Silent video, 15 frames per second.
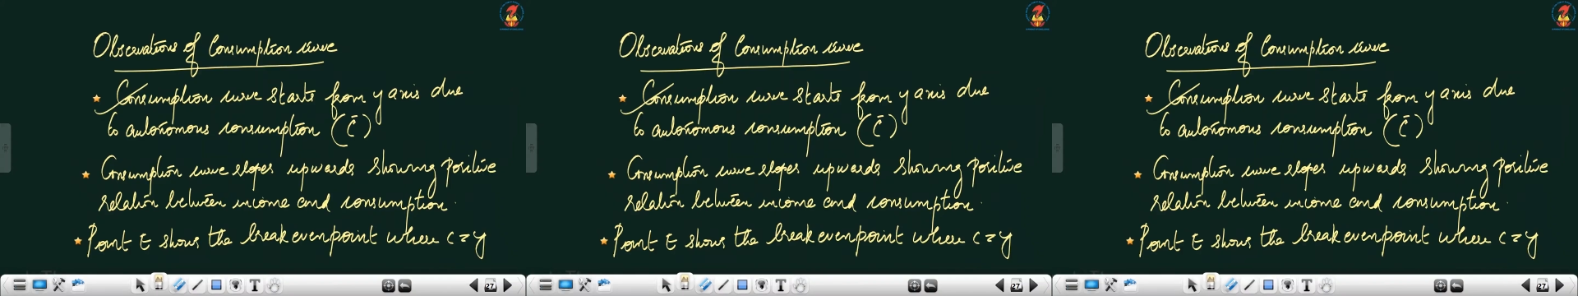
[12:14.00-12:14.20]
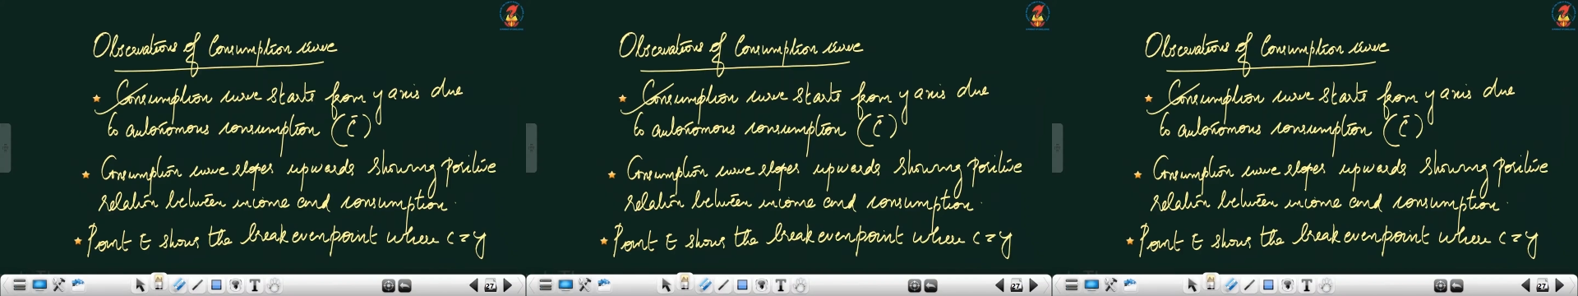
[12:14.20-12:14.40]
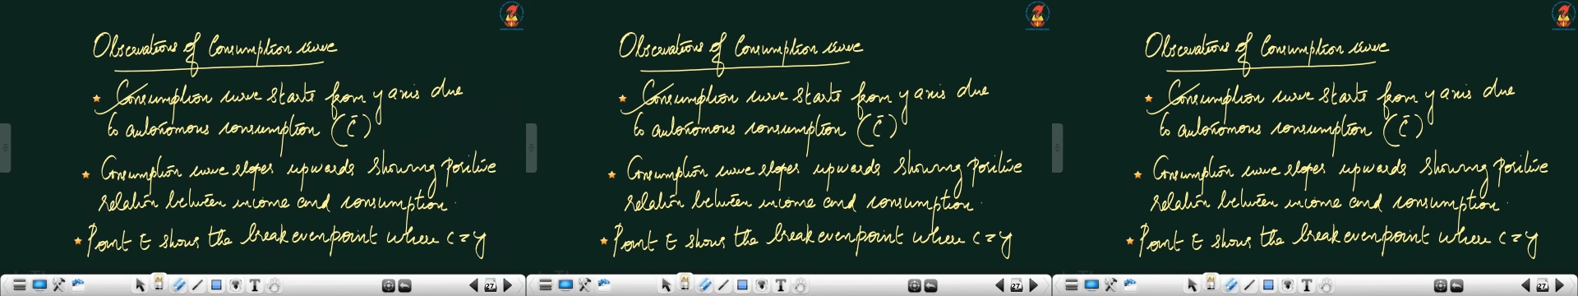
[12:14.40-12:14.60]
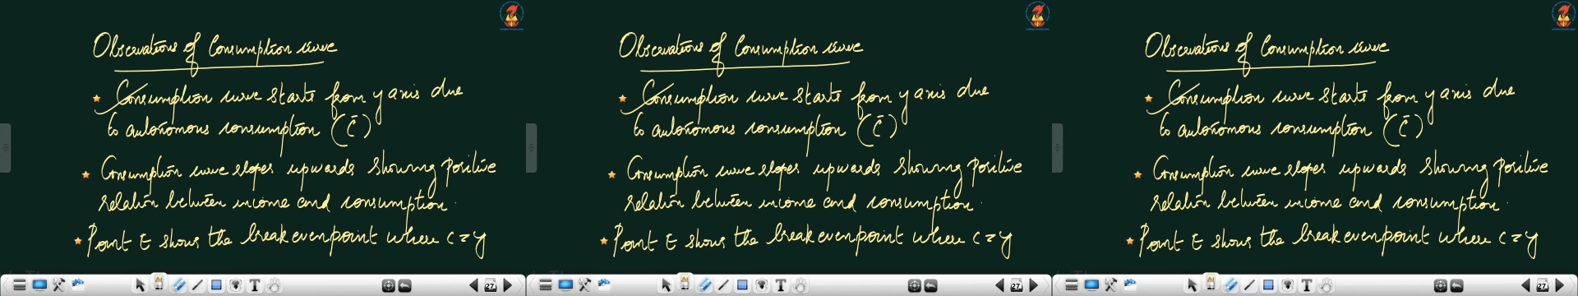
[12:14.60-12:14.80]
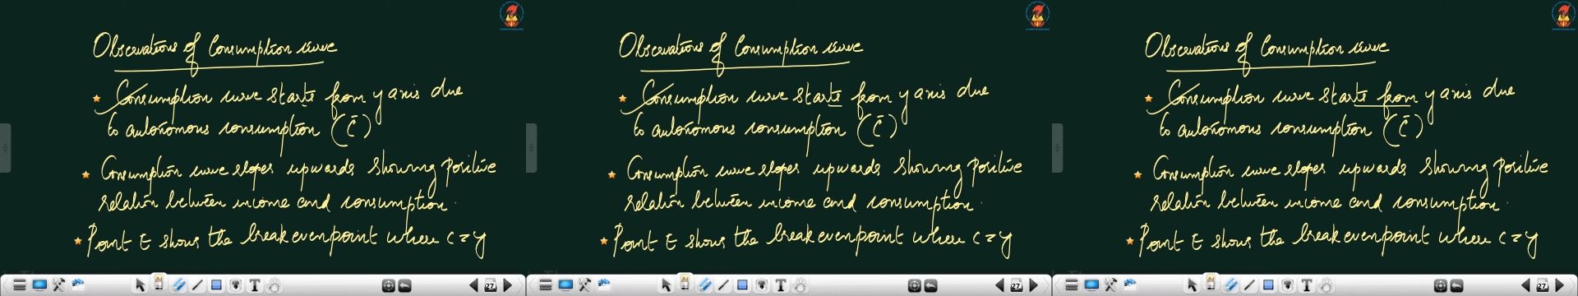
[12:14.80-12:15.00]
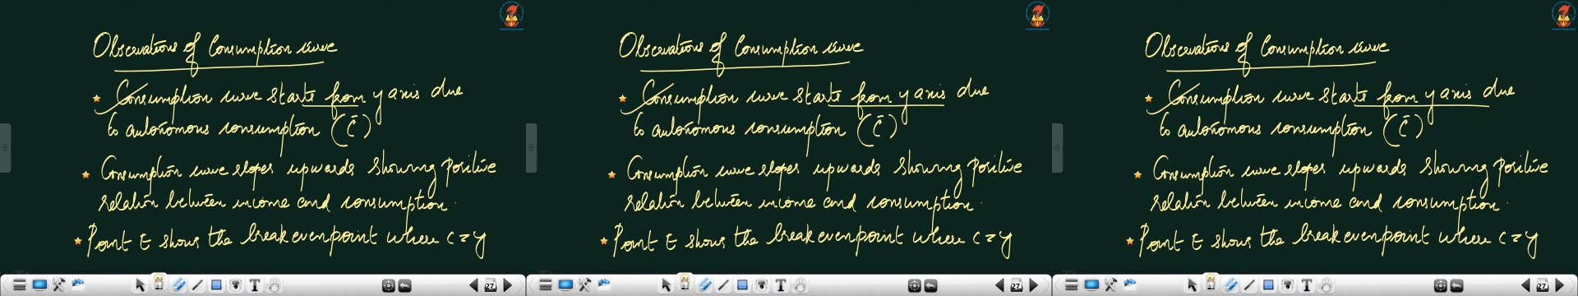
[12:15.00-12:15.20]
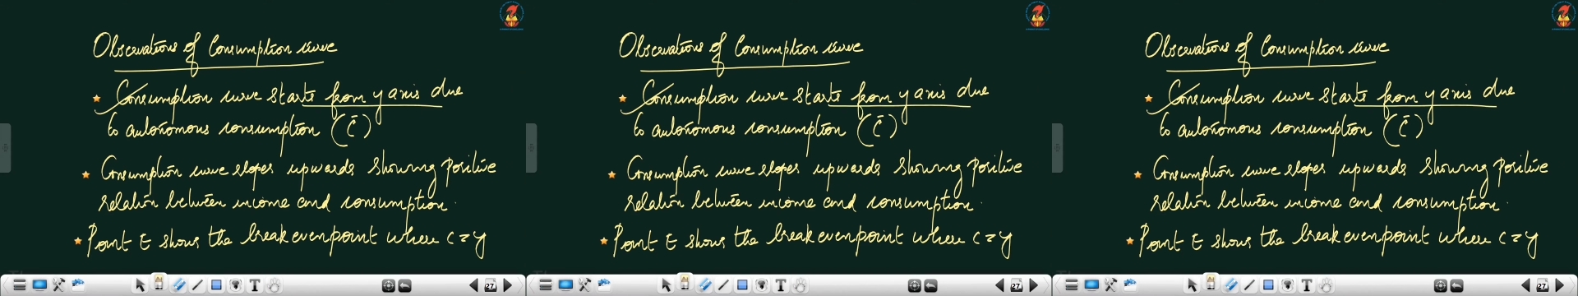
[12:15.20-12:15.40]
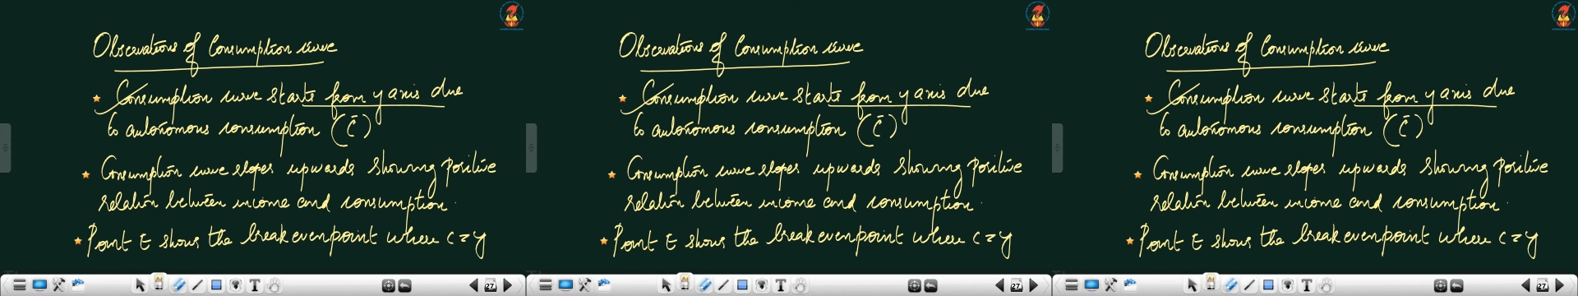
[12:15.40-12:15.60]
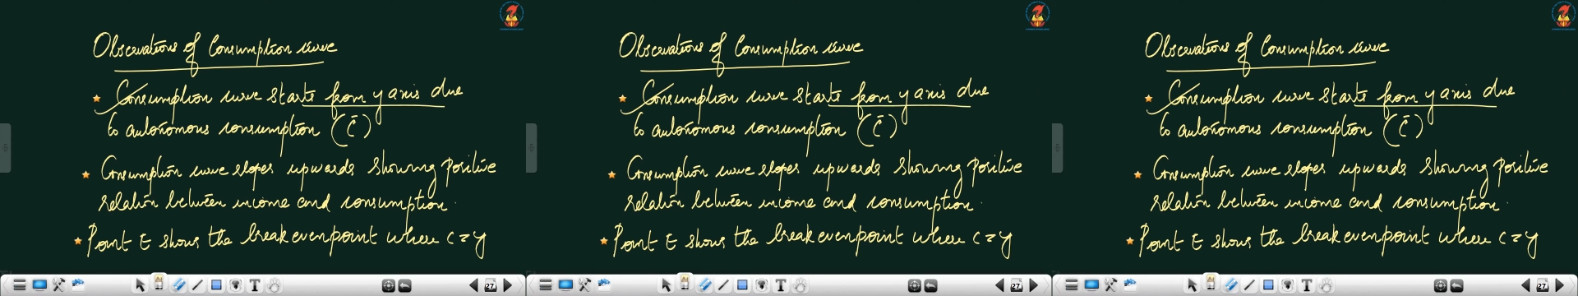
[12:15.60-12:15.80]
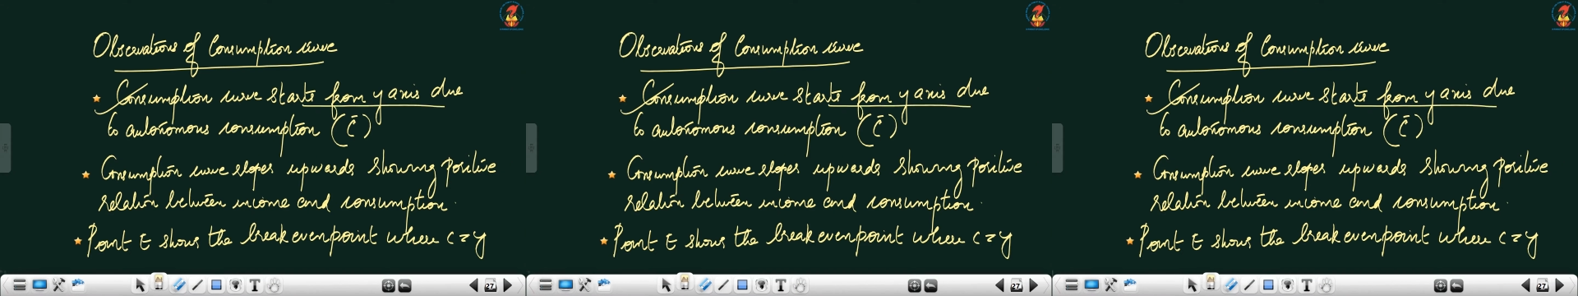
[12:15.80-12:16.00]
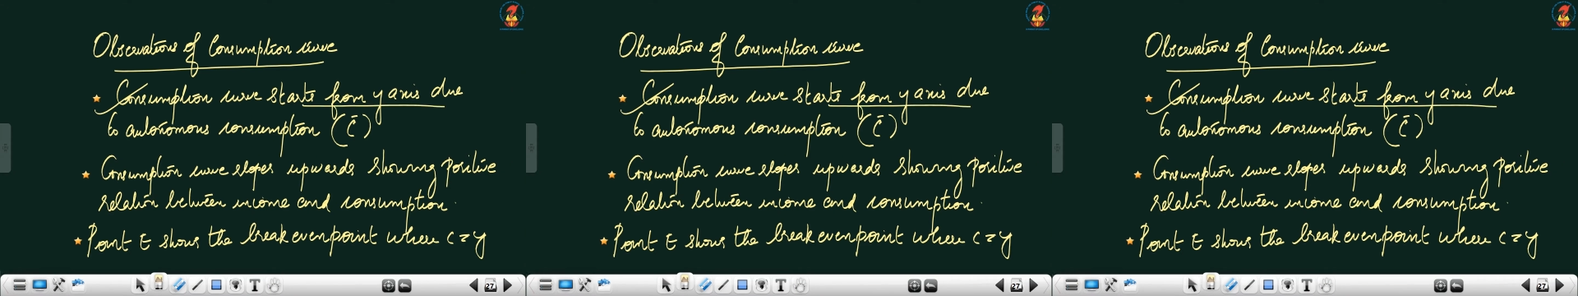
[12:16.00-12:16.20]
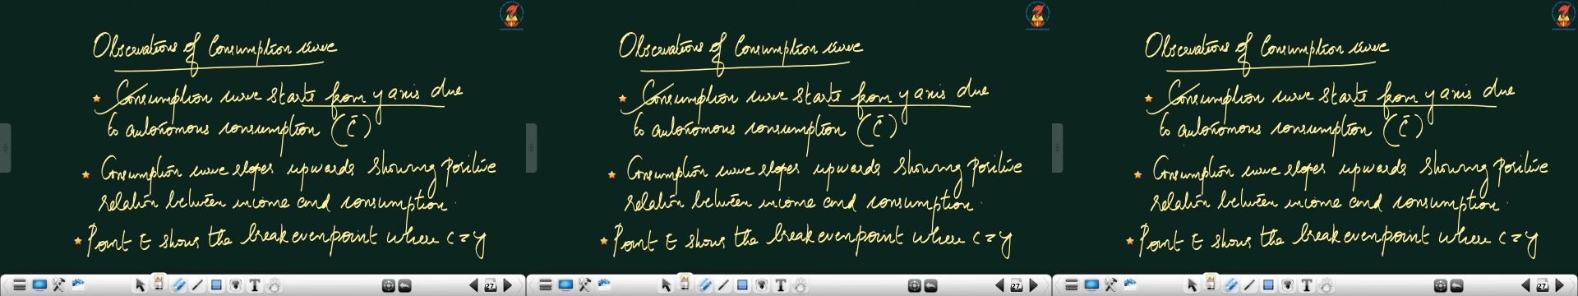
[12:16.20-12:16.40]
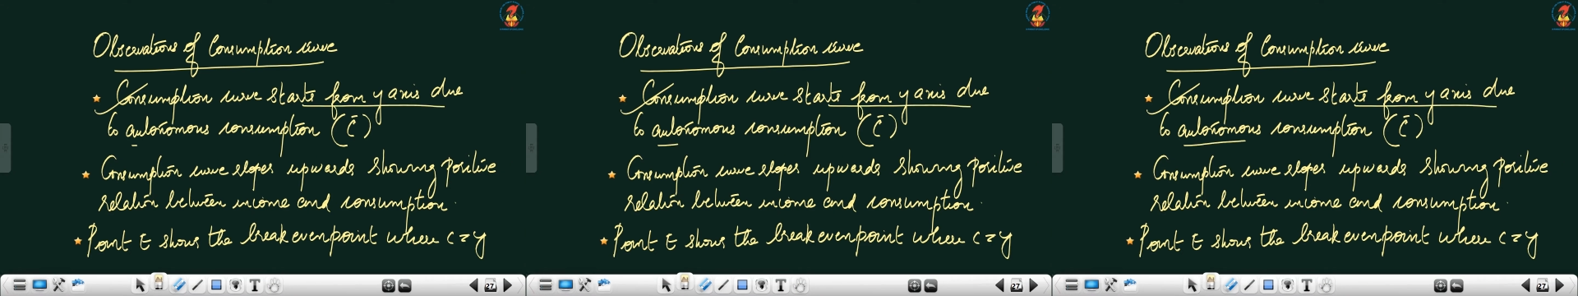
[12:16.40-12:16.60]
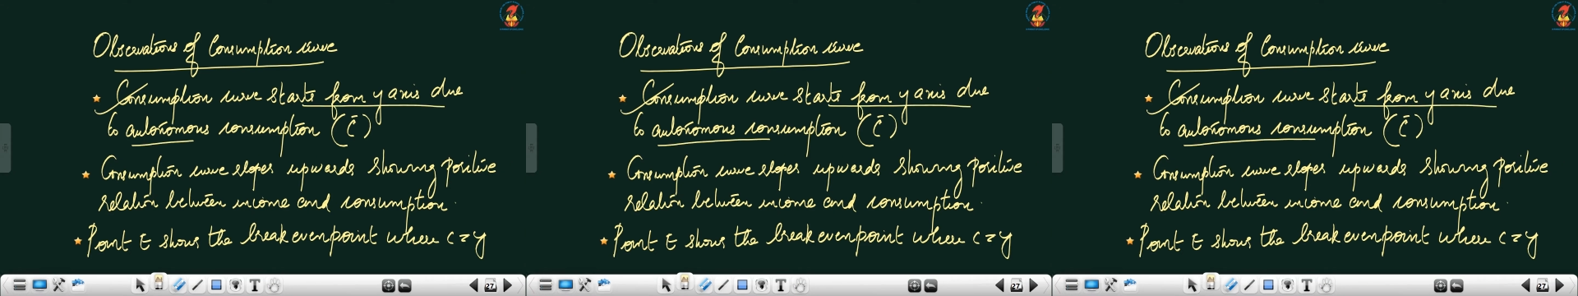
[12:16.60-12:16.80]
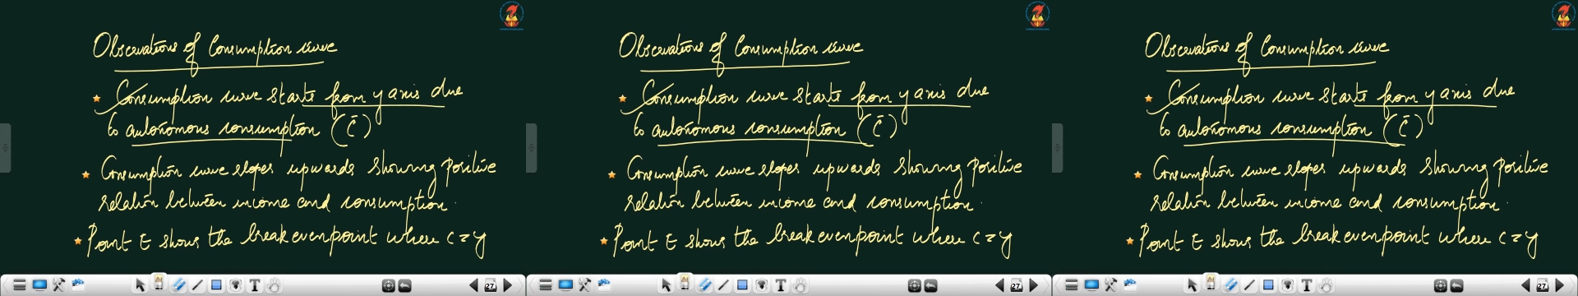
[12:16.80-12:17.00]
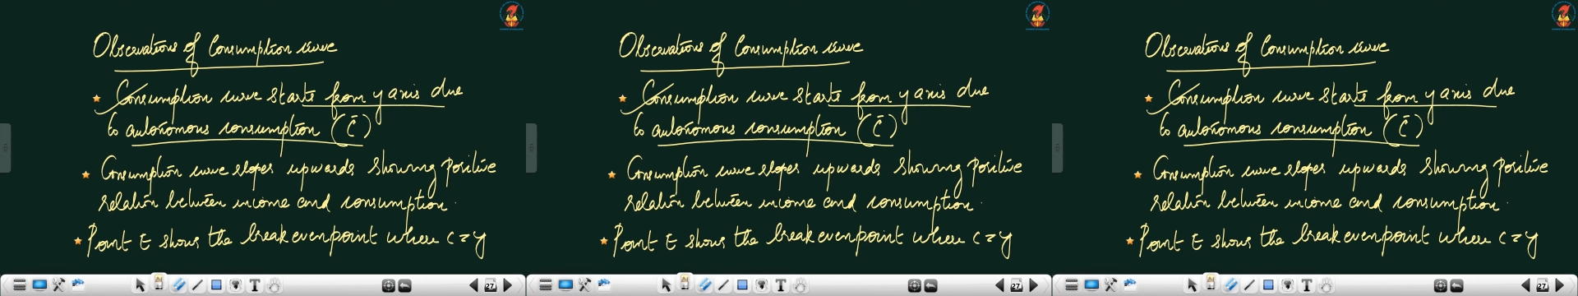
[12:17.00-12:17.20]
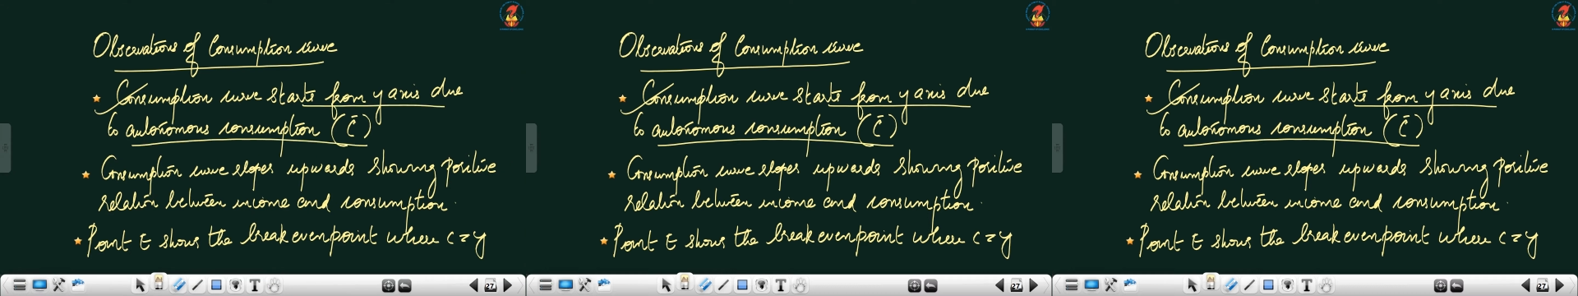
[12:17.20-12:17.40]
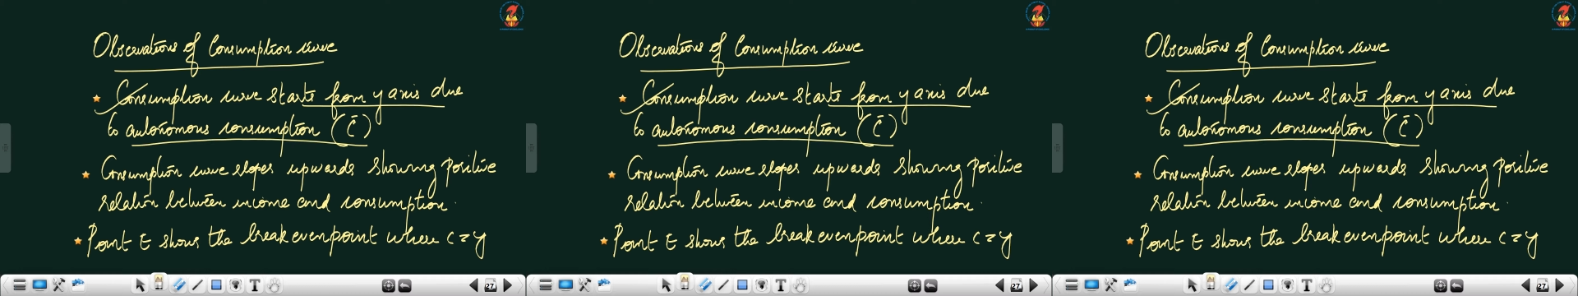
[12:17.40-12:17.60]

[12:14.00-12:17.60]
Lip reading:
No face is visible, so there are no lips to read.